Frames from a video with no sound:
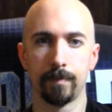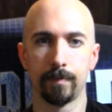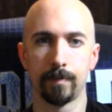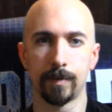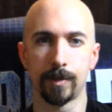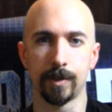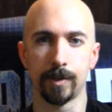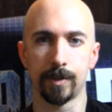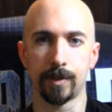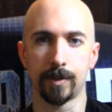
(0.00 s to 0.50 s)

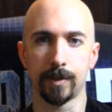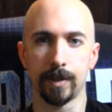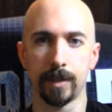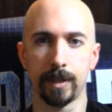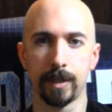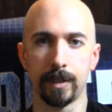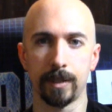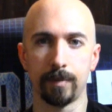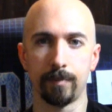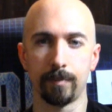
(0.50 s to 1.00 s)
So this is
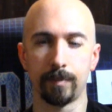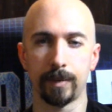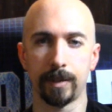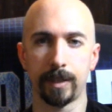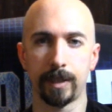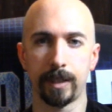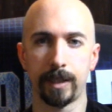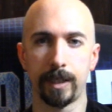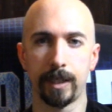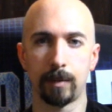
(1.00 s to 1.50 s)
a
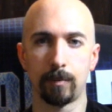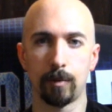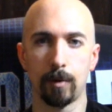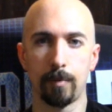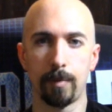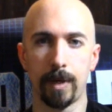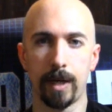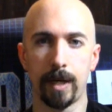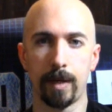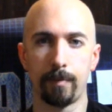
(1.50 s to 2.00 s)
Kid
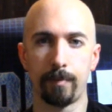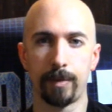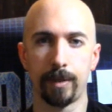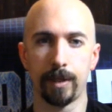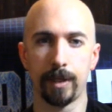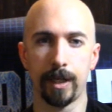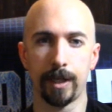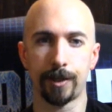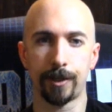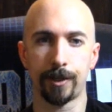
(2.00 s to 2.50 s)
Robot
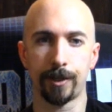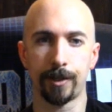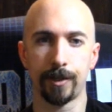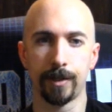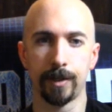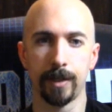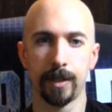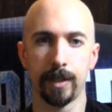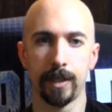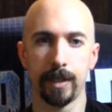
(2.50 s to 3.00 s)
plush
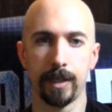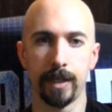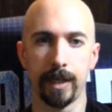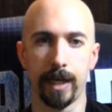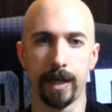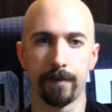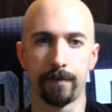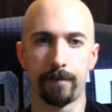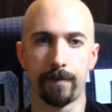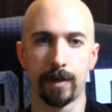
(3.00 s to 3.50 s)

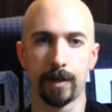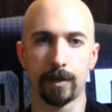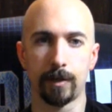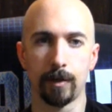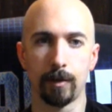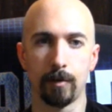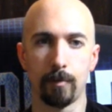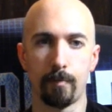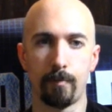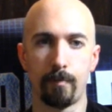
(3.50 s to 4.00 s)
and
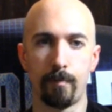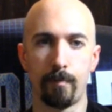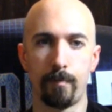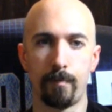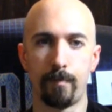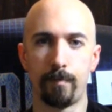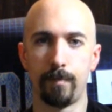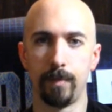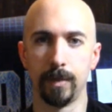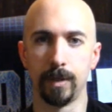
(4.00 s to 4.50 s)
Funko
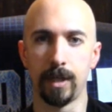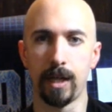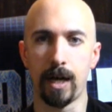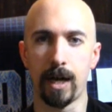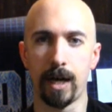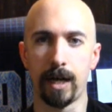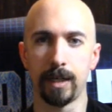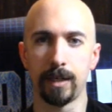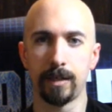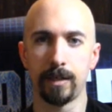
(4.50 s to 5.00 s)

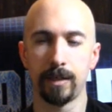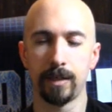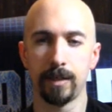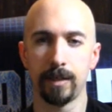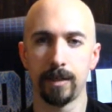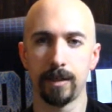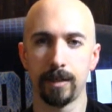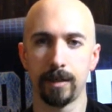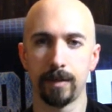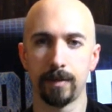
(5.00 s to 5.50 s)
lot
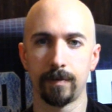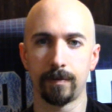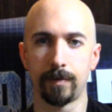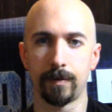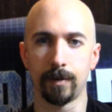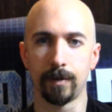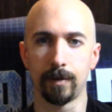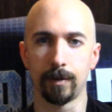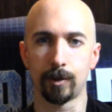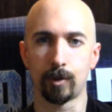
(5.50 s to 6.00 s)

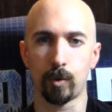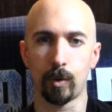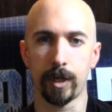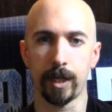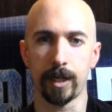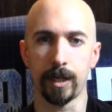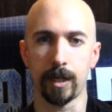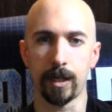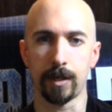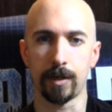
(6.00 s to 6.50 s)
for
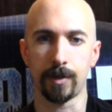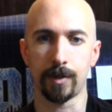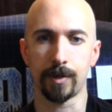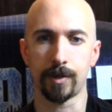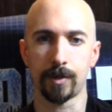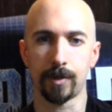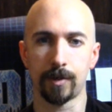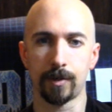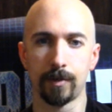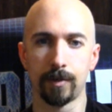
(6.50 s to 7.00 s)

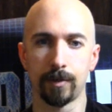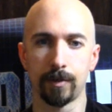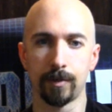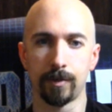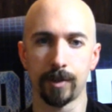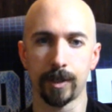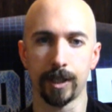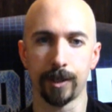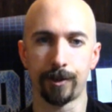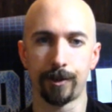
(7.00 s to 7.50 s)
$20.
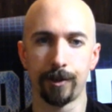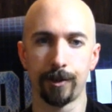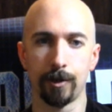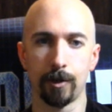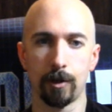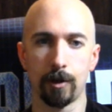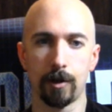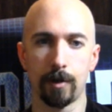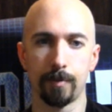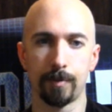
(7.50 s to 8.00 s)
So you get 2
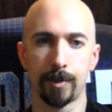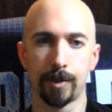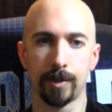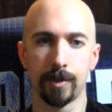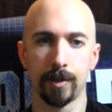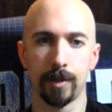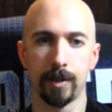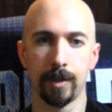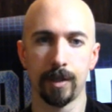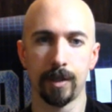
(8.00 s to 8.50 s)
Dorbs,
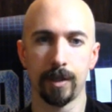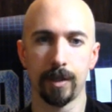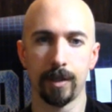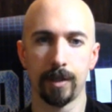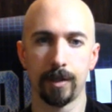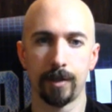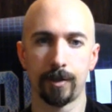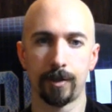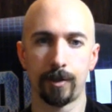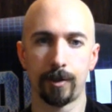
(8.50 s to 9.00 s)

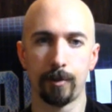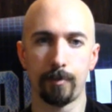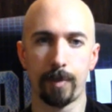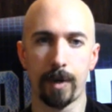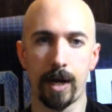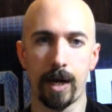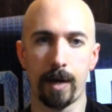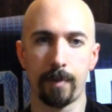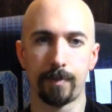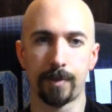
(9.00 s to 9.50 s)
2
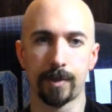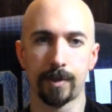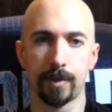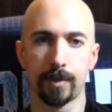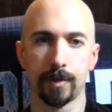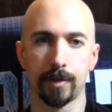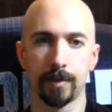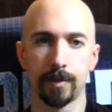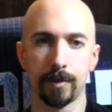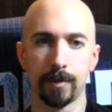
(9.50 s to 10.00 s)

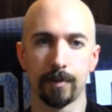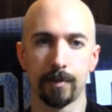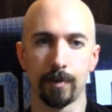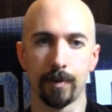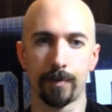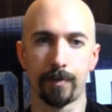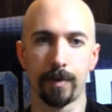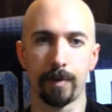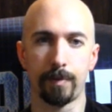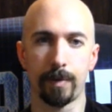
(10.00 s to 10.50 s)
Pops, or
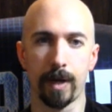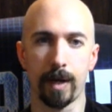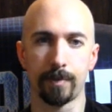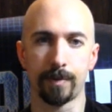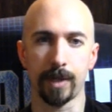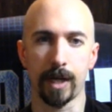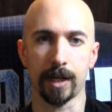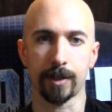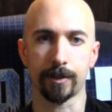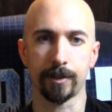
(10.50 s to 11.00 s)
3 Pops
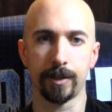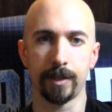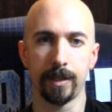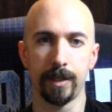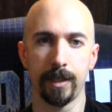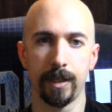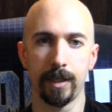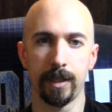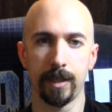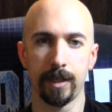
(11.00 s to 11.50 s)
actually,
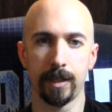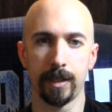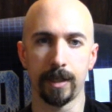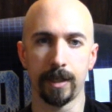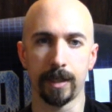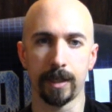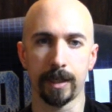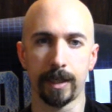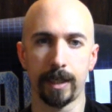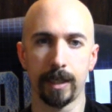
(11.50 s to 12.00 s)

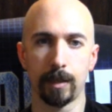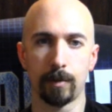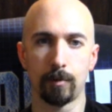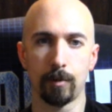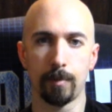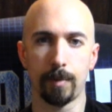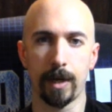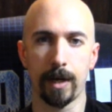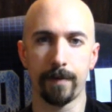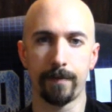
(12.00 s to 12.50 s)
and a Kid
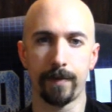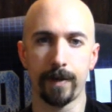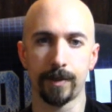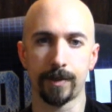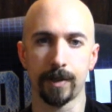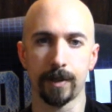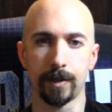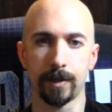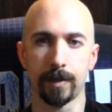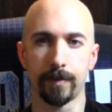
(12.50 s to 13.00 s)
Robot
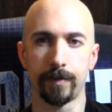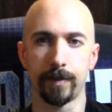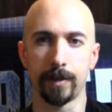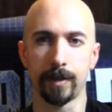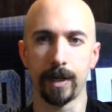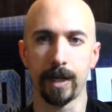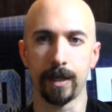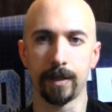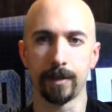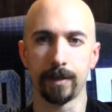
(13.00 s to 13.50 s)
facehugger if you're
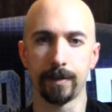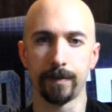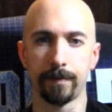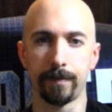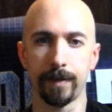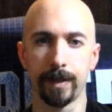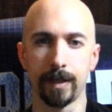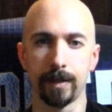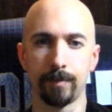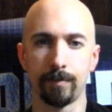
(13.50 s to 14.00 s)
an Alien
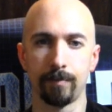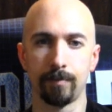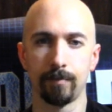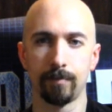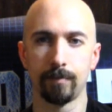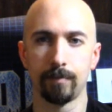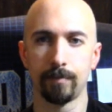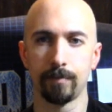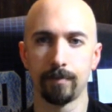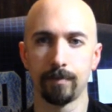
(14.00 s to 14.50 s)
fan.
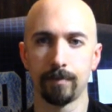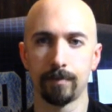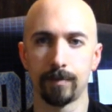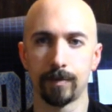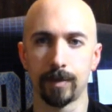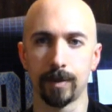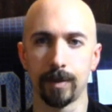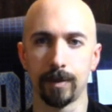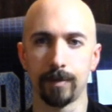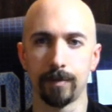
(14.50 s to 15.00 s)

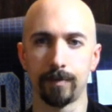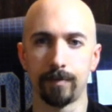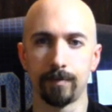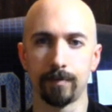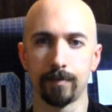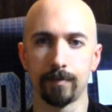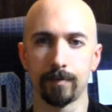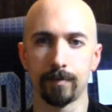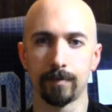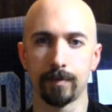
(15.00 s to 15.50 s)
So
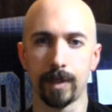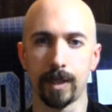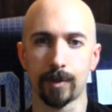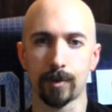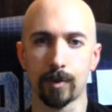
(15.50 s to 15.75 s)
that's